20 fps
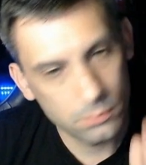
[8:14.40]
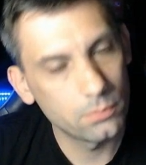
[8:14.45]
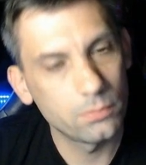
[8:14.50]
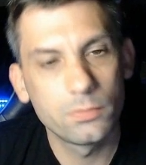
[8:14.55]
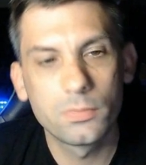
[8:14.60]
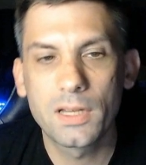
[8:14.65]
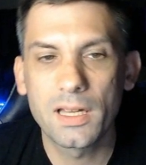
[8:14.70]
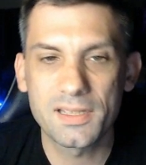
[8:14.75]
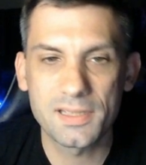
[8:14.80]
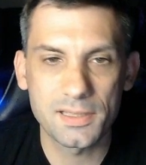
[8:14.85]

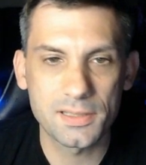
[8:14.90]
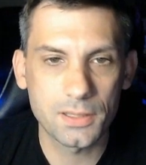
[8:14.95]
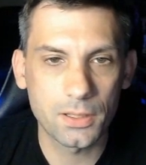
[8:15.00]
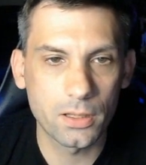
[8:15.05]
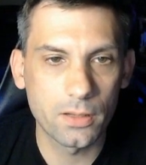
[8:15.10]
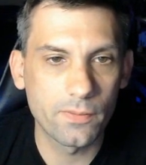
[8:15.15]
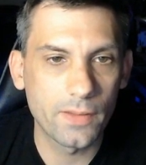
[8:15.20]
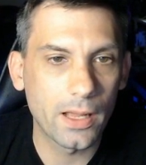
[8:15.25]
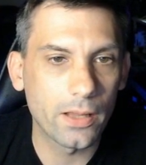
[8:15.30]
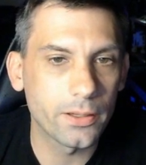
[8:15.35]
gets us a ton
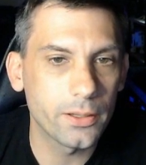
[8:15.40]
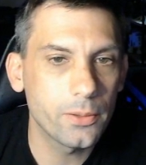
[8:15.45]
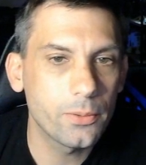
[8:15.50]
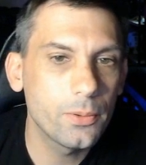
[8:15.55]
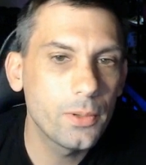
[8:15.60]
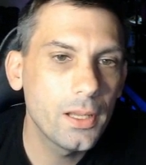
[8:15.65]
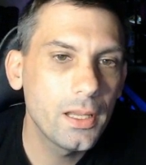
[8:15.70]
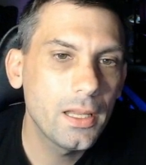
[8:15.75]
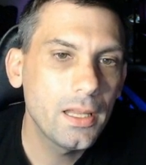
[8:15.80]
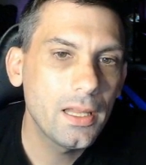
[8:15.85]
of value.
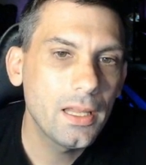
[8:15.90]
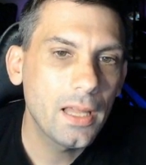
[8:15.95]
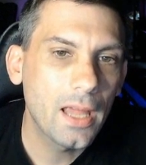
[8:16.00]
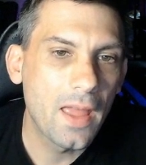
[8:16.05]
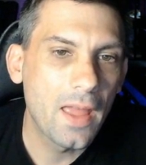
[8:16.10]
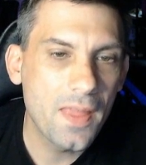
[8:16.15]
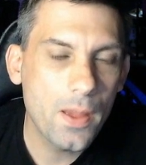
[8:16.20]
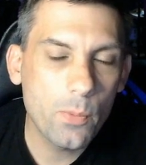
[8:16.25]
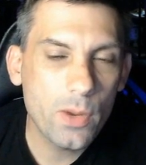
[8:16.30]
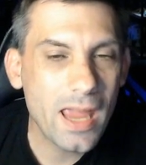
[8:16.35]

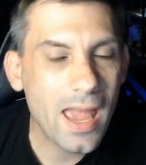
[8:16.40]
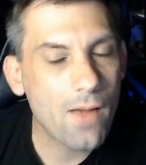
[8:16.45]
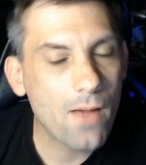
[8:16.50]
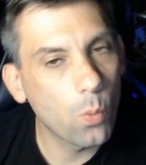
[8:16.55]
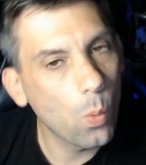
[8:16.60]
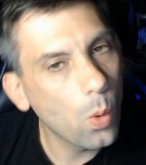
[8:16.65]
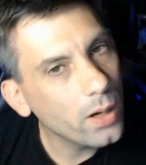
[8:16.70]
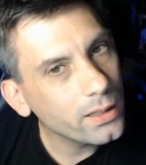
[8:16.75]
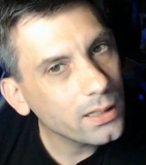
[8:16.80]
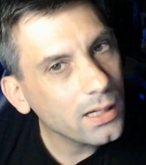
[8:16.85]
And then we have
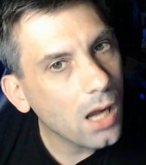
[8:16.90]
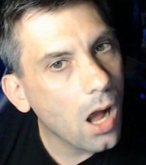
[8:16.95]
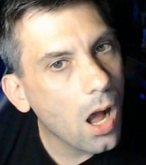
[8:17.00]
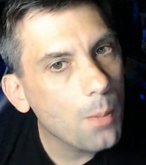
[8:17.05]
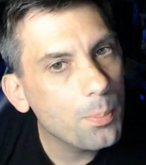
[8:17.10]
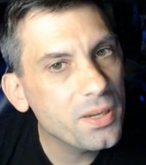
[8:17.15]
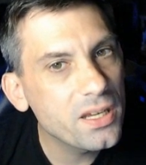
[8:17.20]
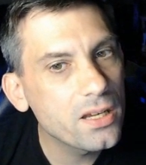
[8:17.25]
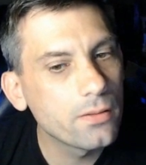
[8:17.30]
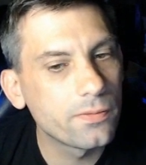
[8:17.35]
1
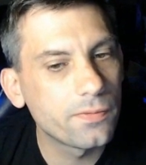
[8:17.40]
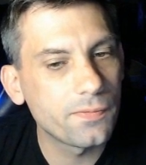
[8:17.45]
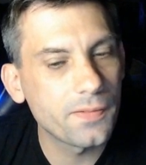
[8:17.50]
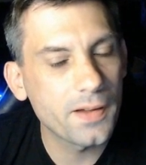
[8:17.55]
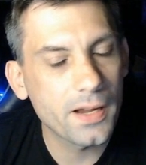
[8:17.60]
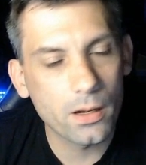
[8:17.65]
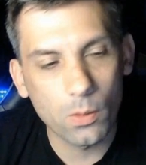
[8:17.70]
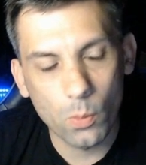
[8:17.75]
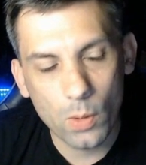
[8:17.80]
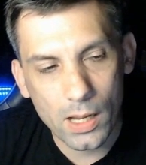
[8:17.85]
copy of
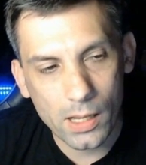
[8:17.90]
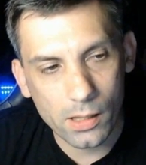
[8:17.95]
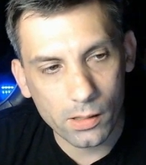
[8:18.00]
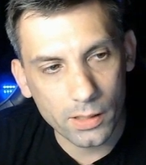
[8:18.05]
Farewell,